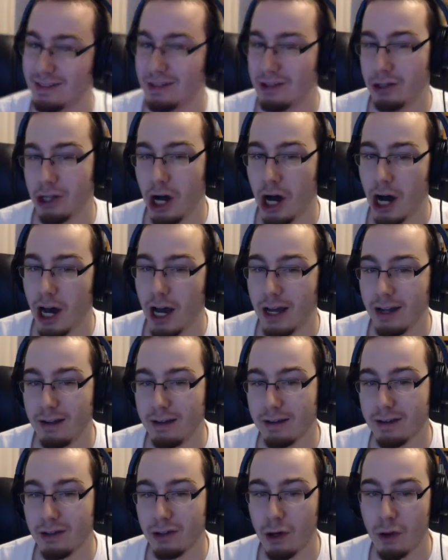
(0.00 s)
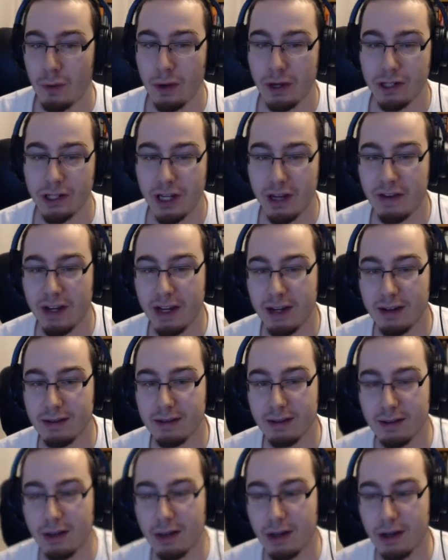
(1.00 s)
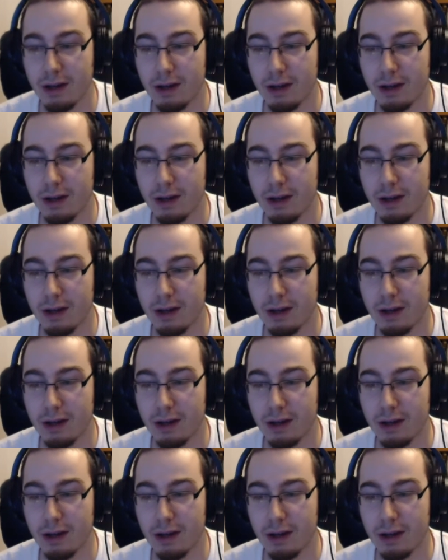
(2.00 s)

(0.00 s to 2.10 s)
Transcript: not so much giving us